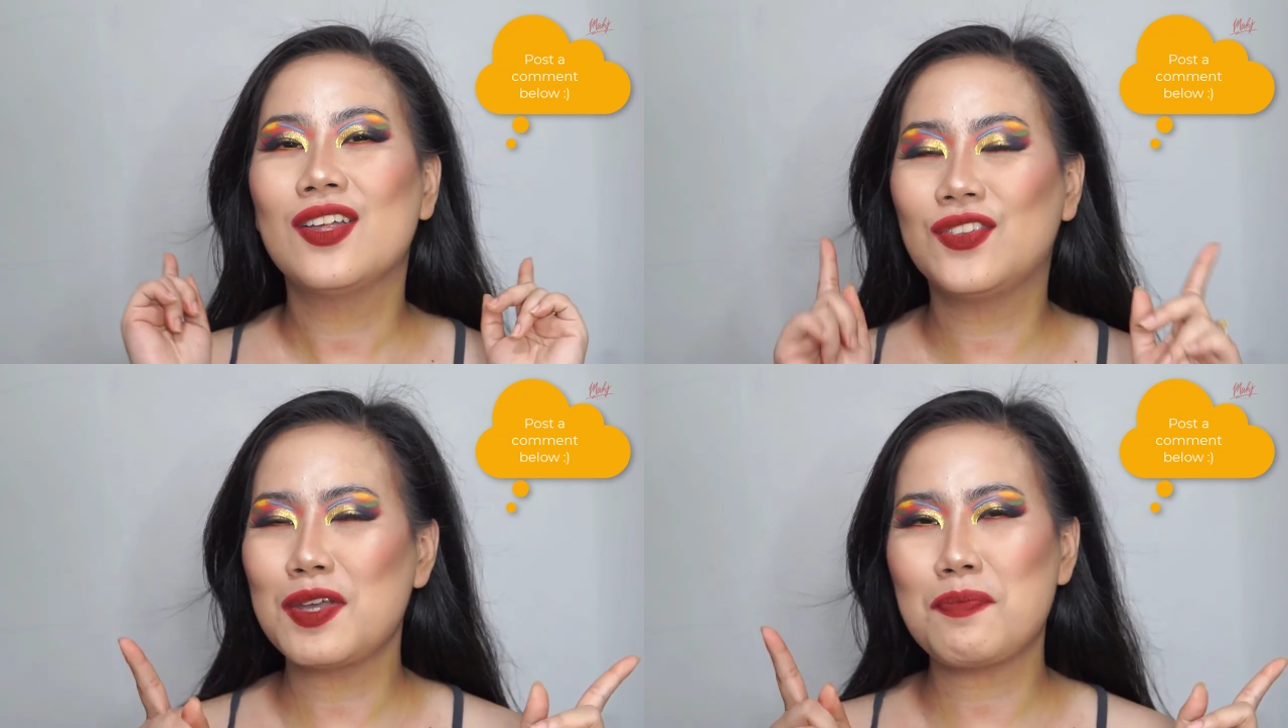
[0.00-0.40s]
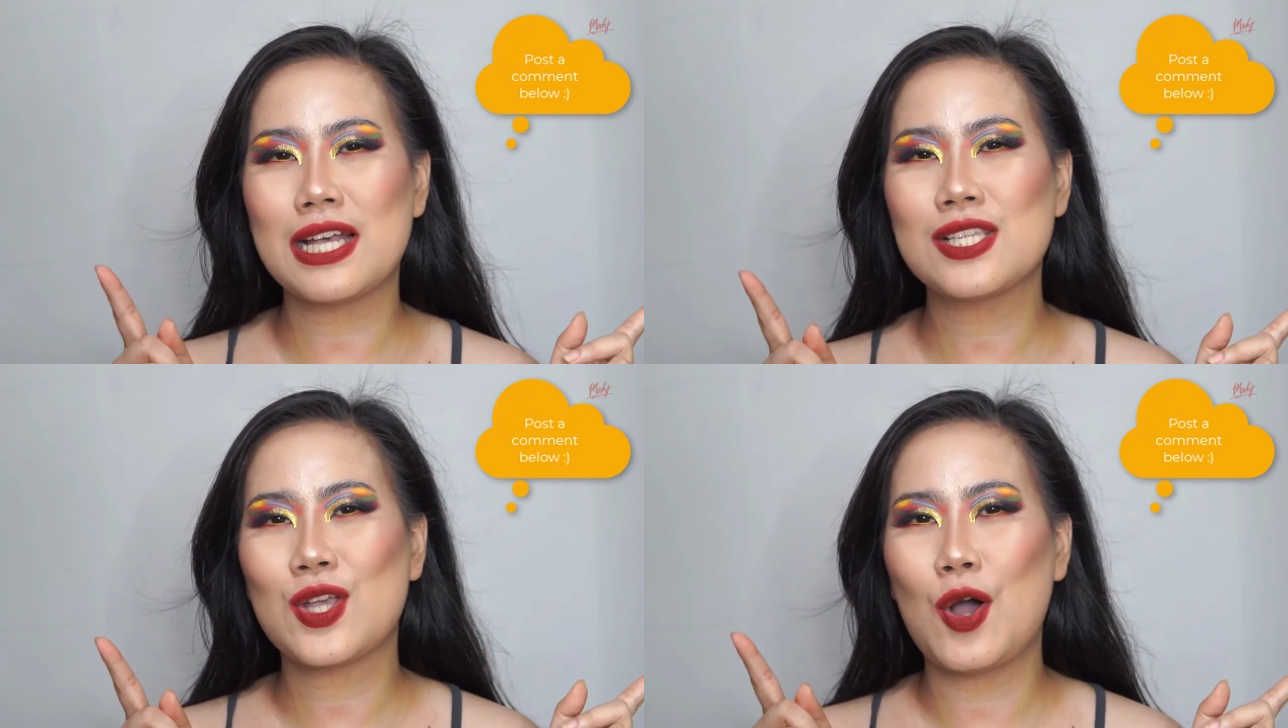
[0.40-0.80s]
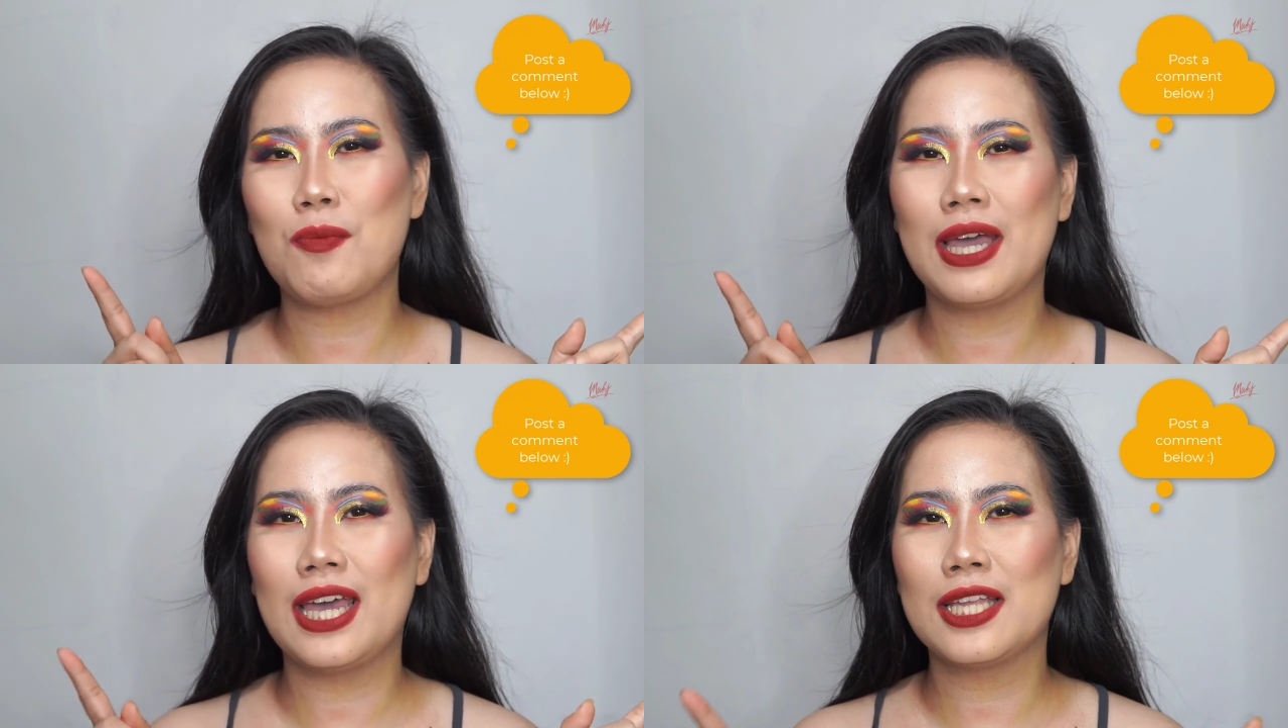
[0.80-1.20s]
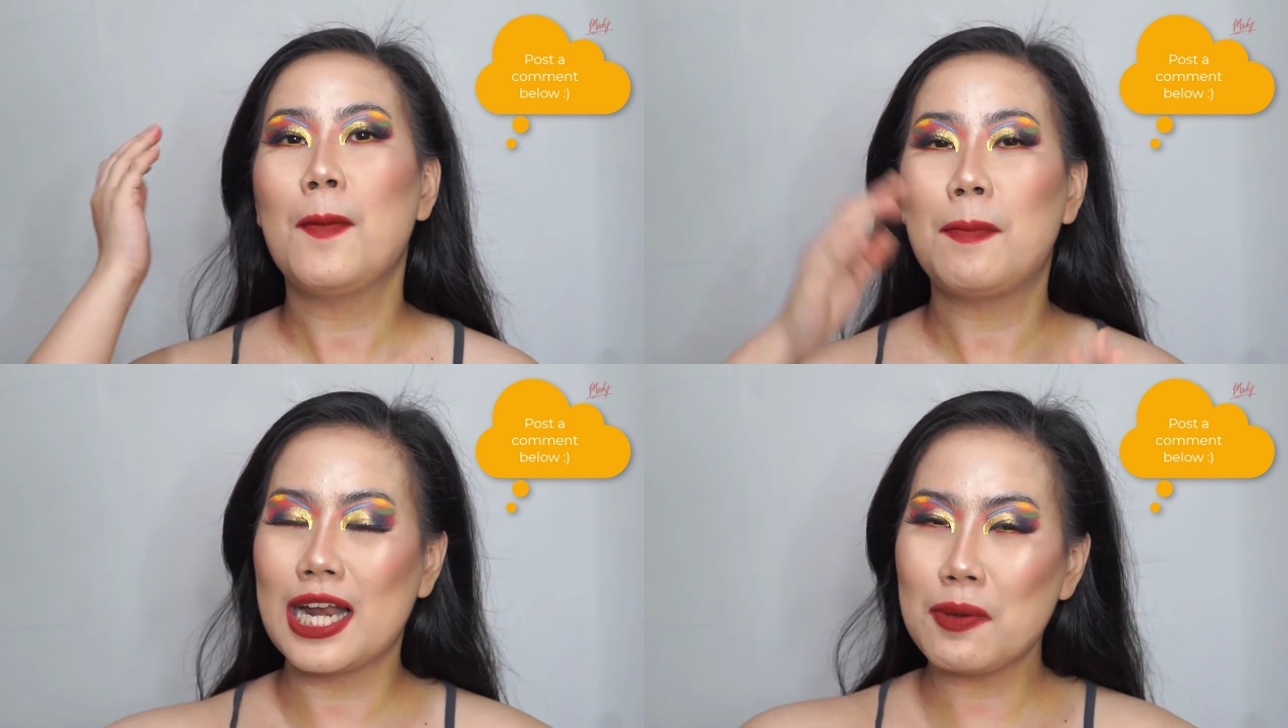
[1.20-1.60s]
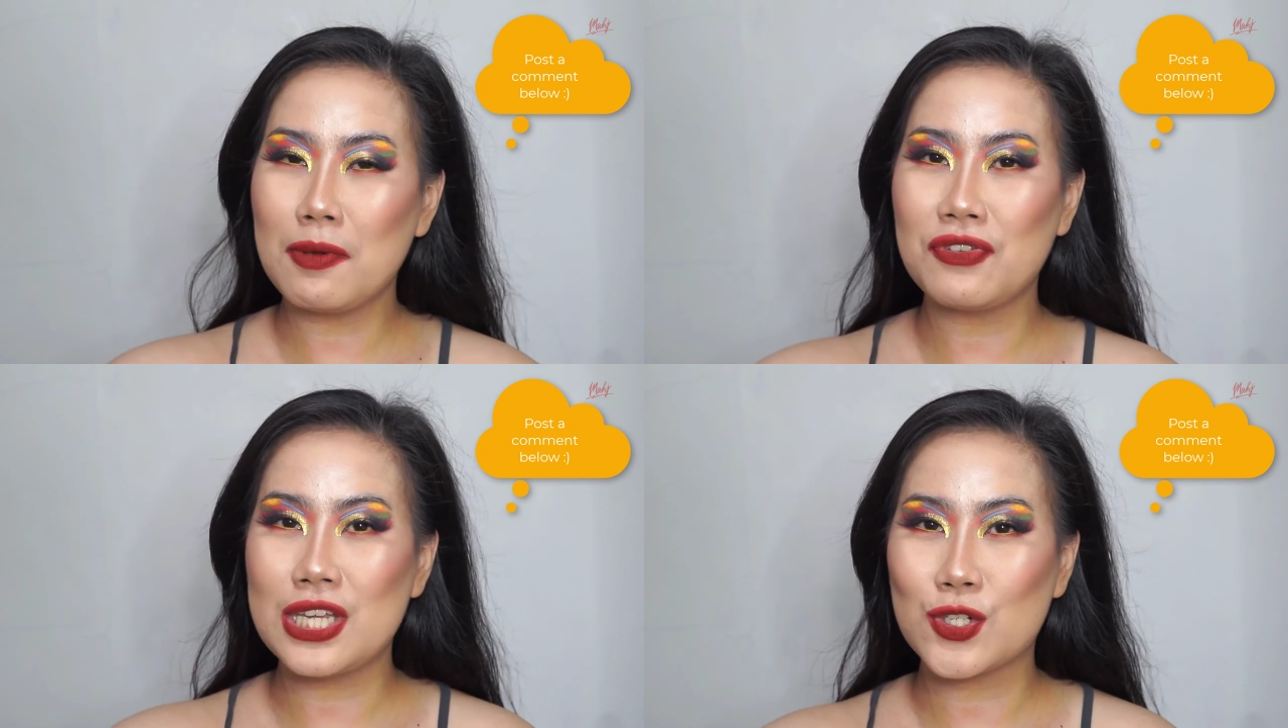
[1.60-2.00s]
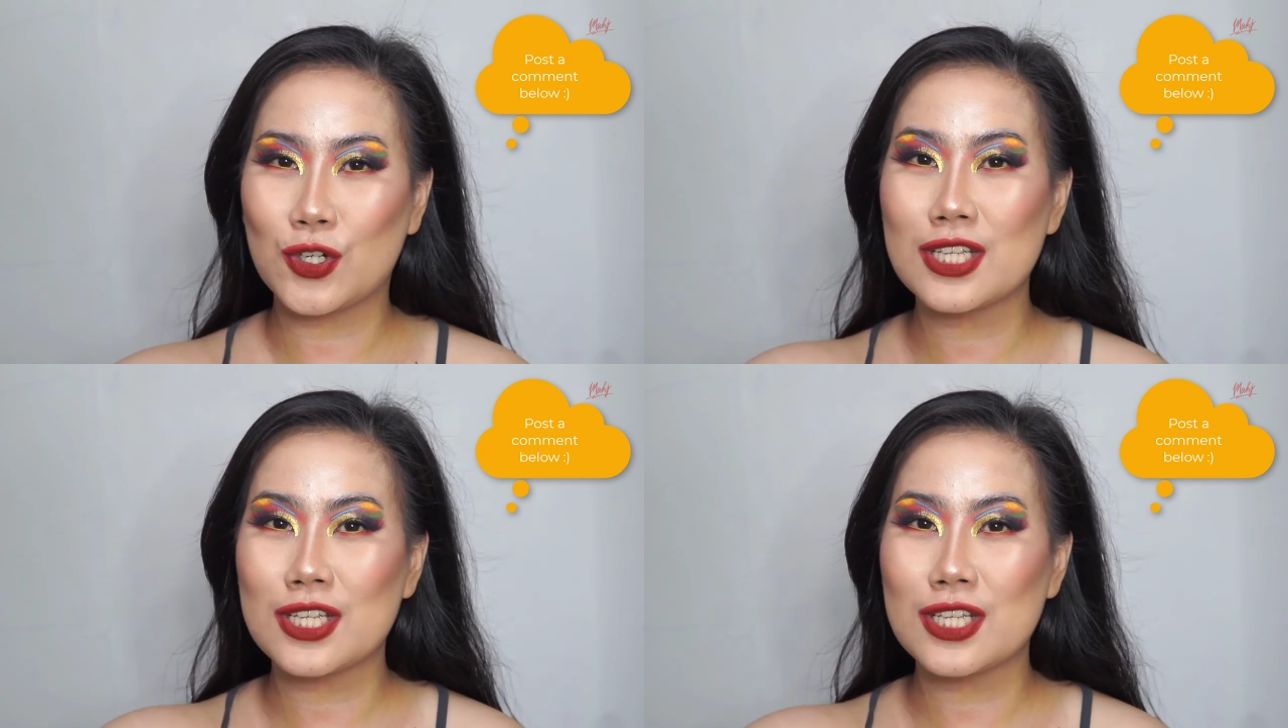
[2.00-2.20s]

the best comment para ma-feature